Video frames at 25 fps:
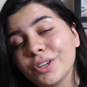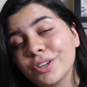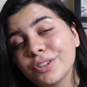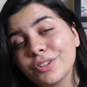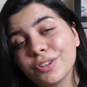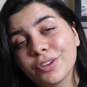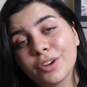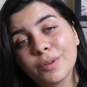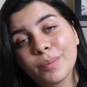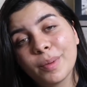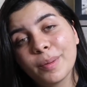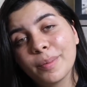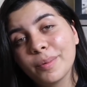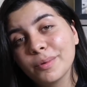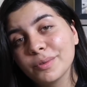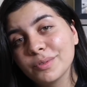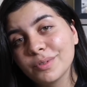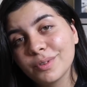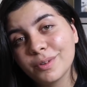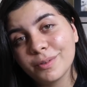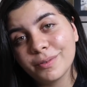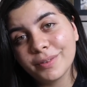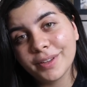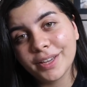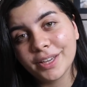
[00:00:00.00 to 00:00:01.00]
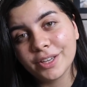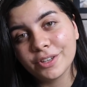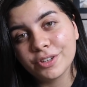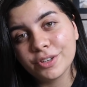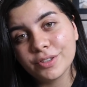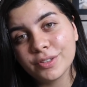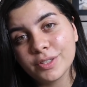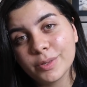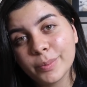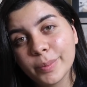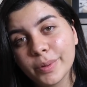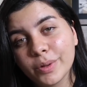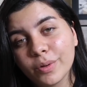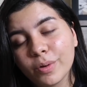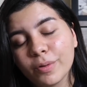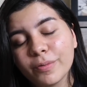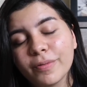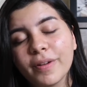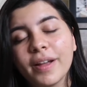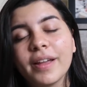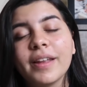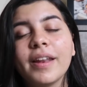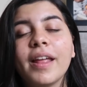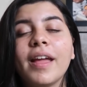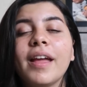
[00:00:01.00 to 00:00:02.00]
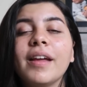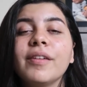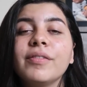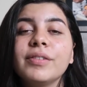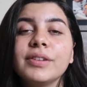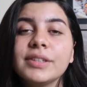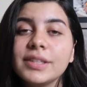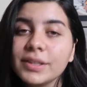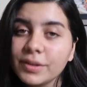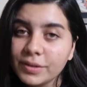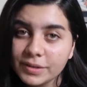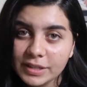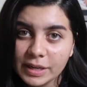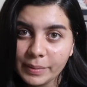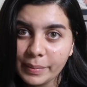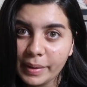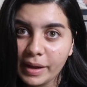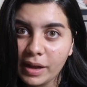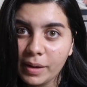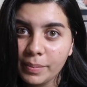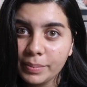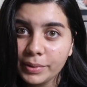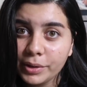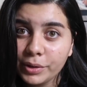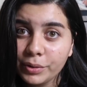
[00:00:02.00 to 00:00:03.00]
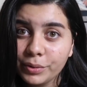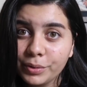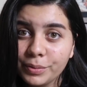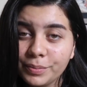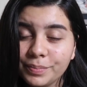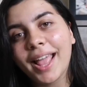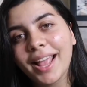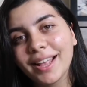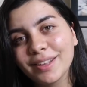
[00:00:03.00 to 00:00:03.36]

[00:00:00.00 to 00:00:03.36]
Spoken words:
sure to turn on my post notifications to be notified every single time I upload.